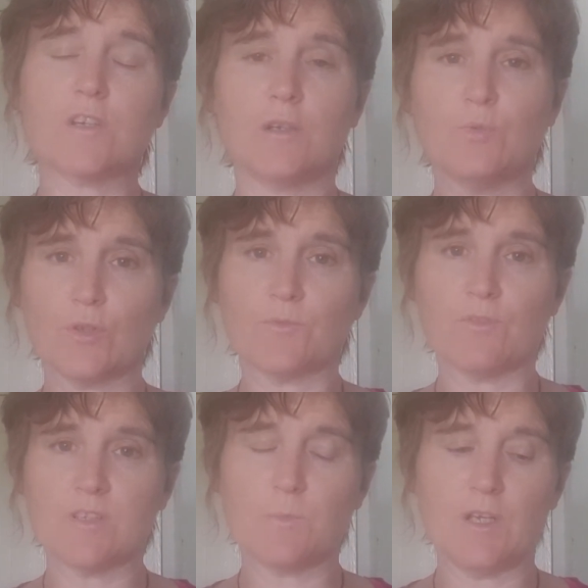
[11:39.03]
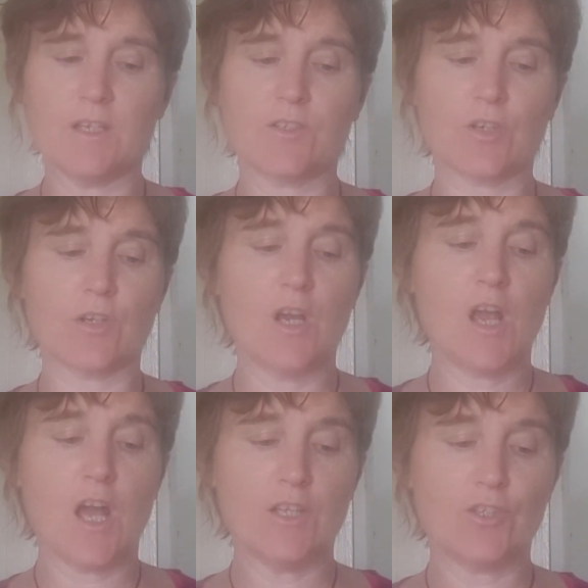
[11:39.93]
I'll put up the recipe later,
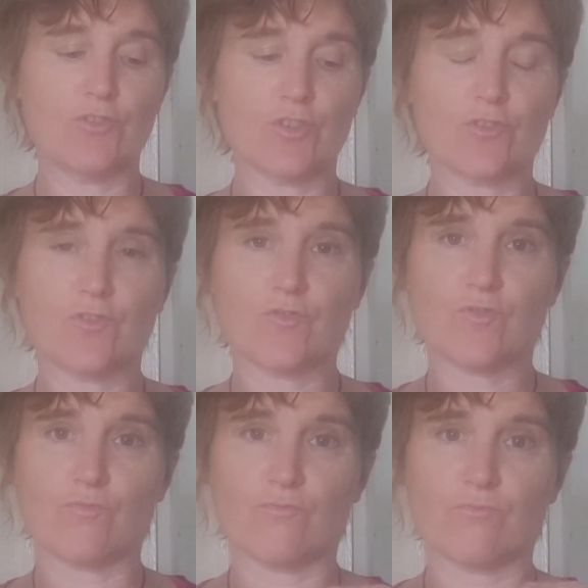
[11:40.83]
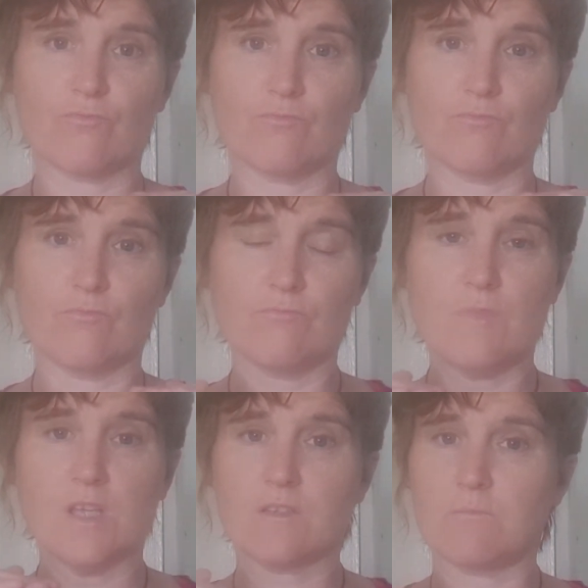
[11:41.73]
and you just
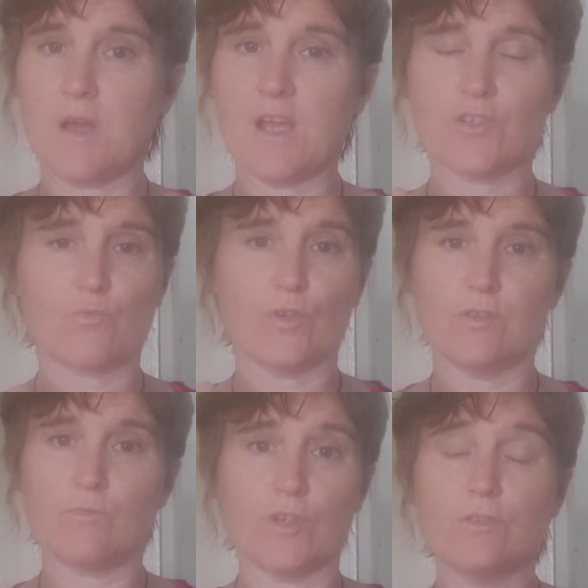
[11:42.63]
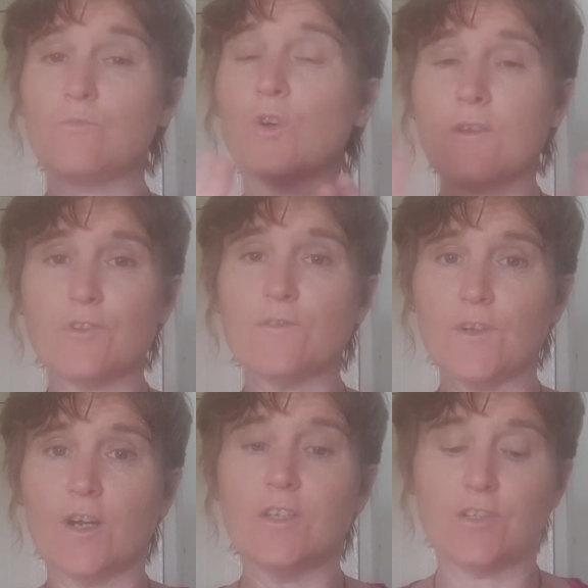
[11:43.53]
mix and match whatever you
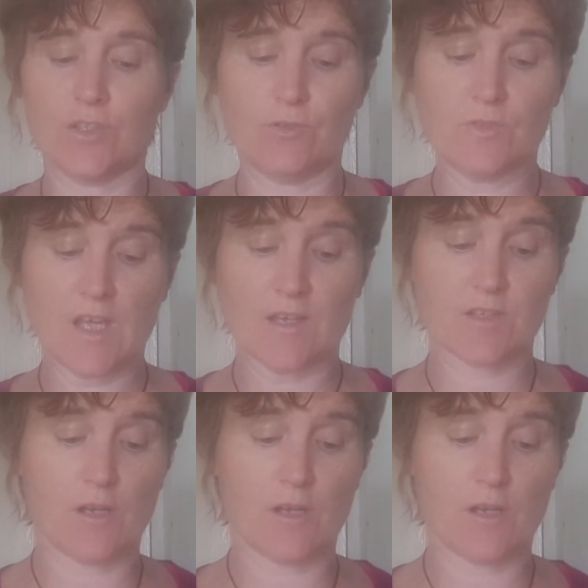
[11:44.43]
find, use that.